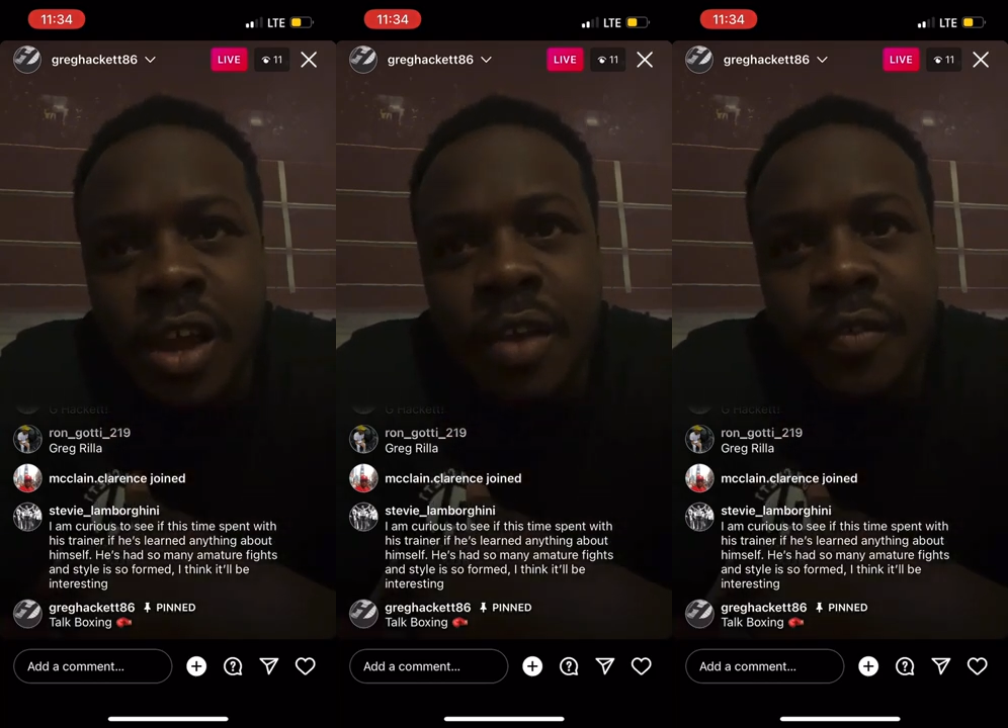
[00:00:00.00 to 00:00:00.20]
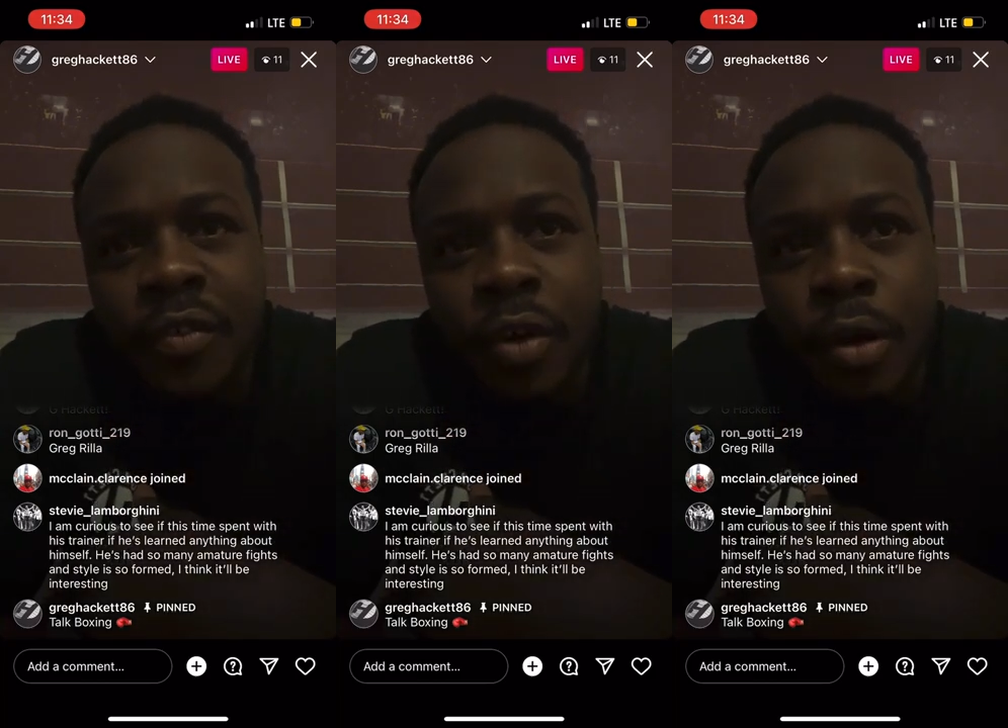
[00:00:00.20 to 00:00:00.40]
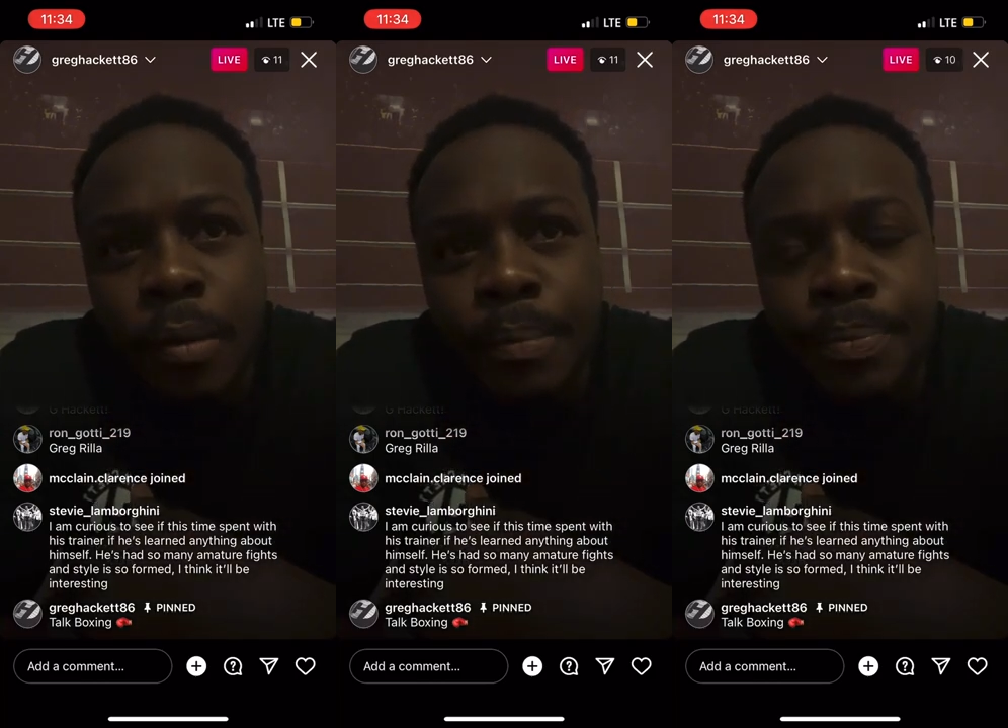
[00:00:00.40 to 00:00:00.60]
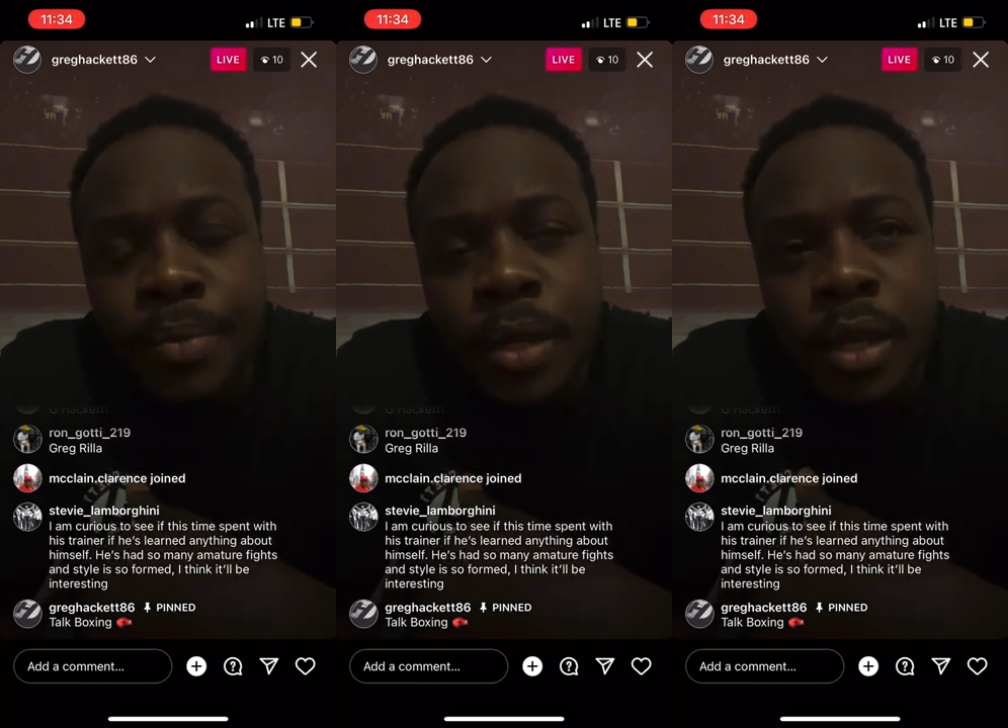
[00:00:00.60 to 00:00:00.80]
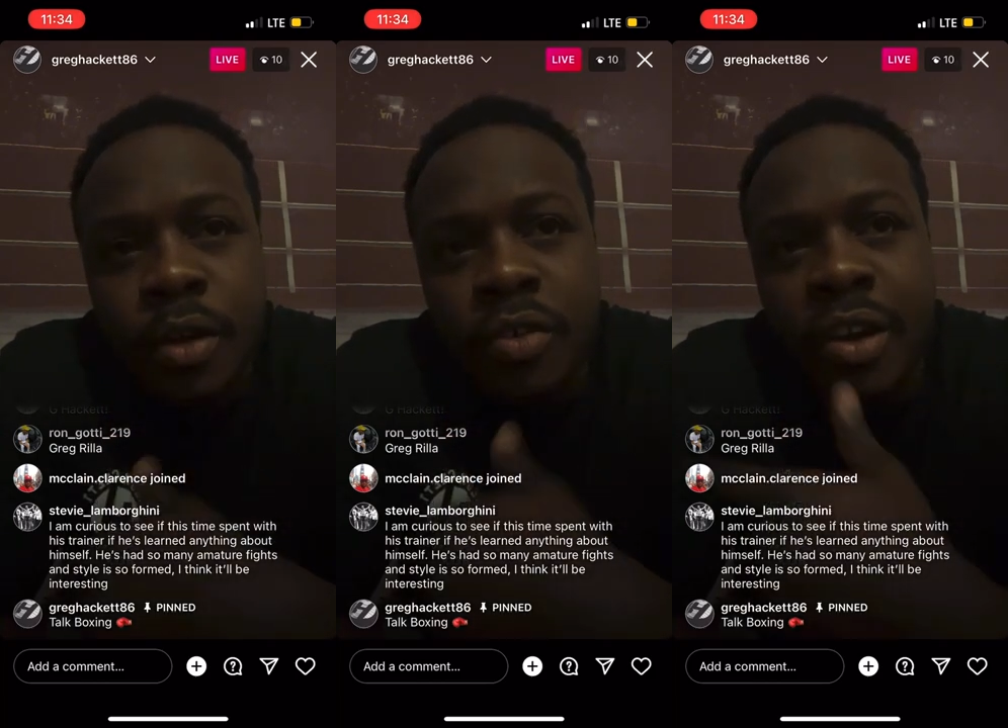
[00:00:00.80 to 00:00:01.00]
from
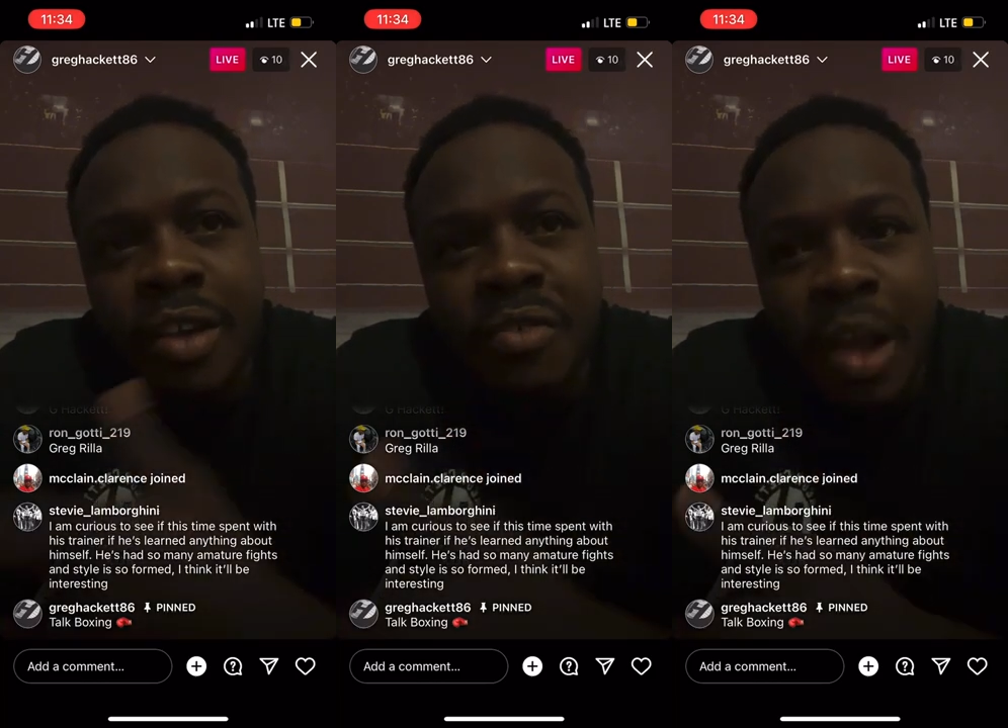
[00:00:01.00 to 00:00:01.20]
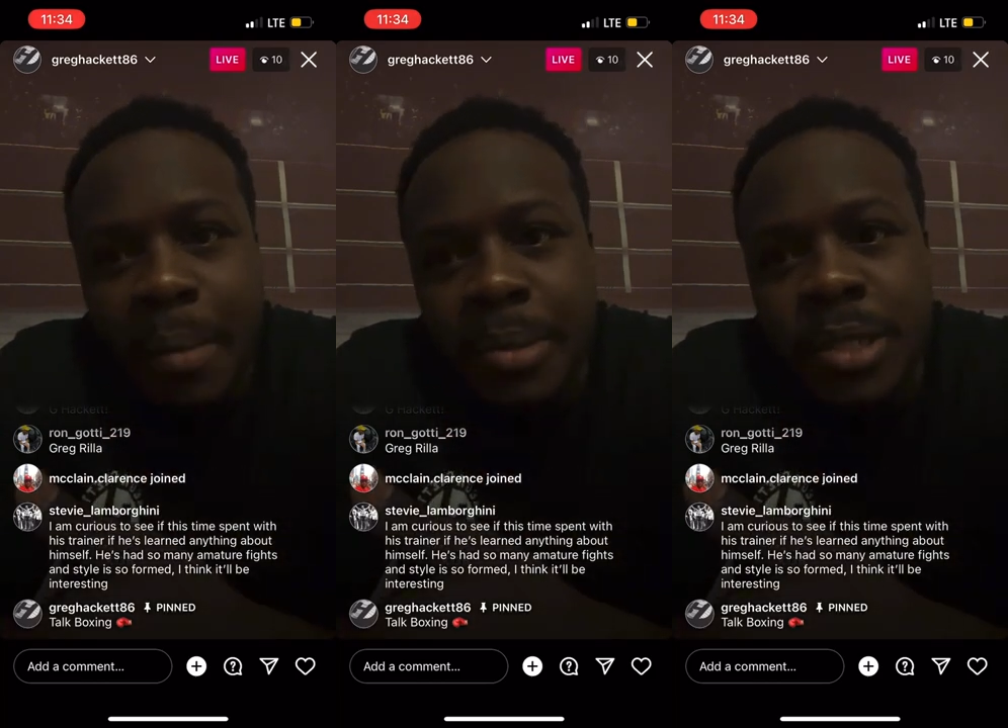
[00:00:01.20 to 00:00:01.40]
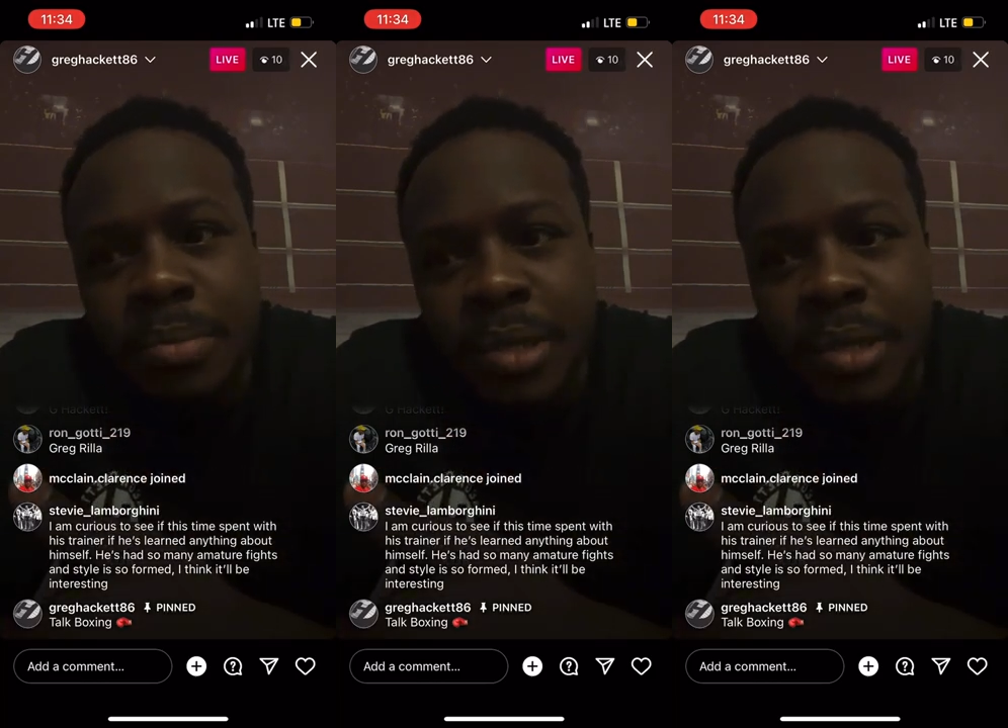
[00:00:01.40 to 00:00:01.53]
Grand Rapids,